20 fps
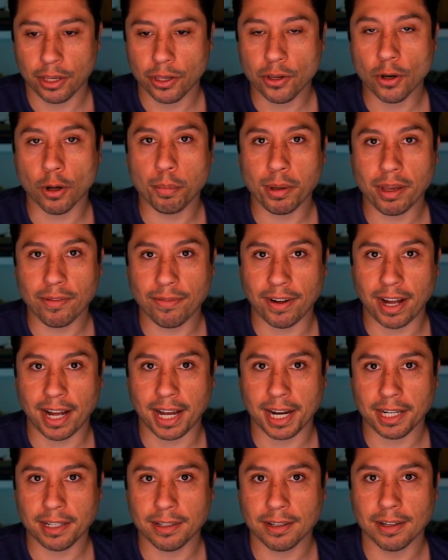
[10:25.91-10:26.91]
you'll be
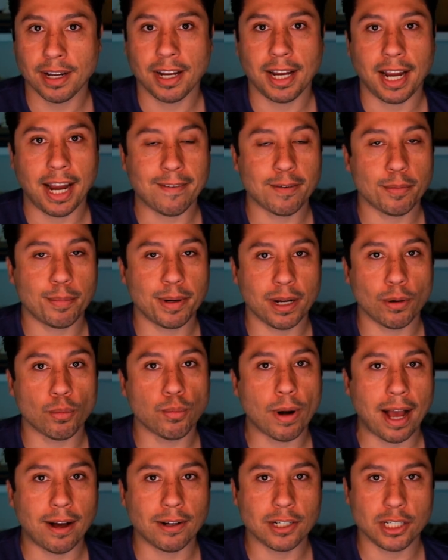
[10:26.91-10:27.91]
fine, everybody
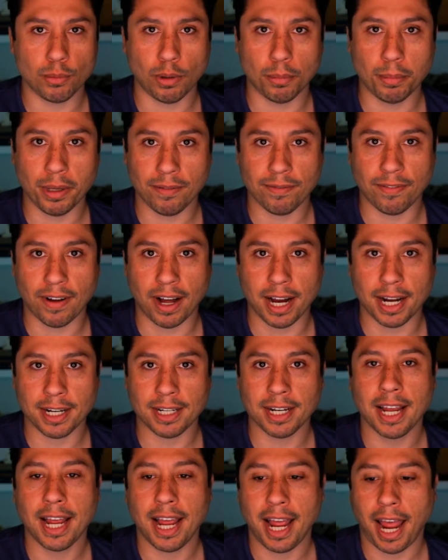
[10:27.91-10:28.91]
around you will be
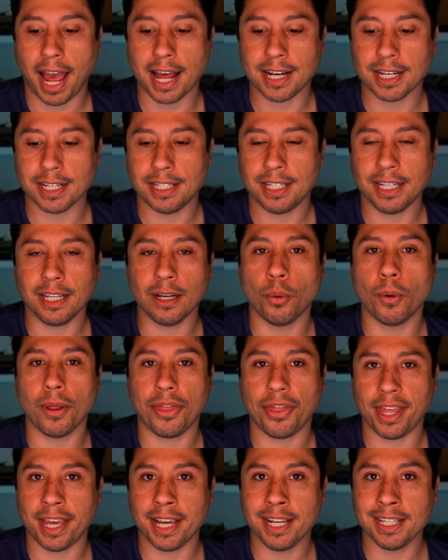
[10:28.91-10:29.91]
fine, and to deal
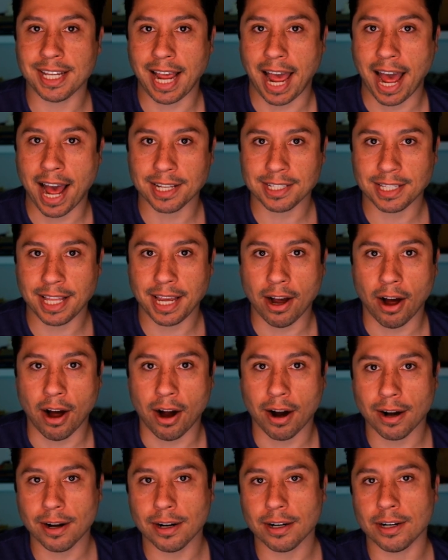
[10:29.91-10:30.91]
with things as they
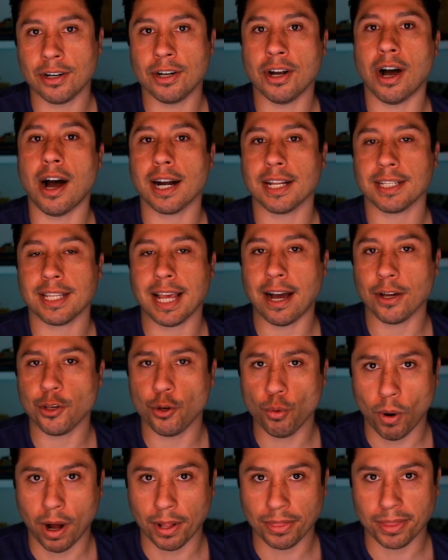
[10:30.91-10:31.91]
are, not as how
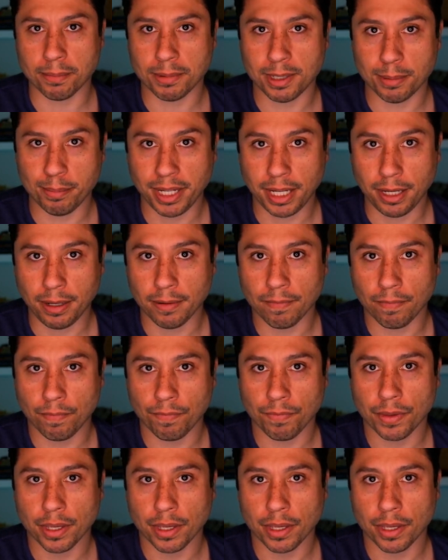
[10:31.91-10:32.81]
you want them to be.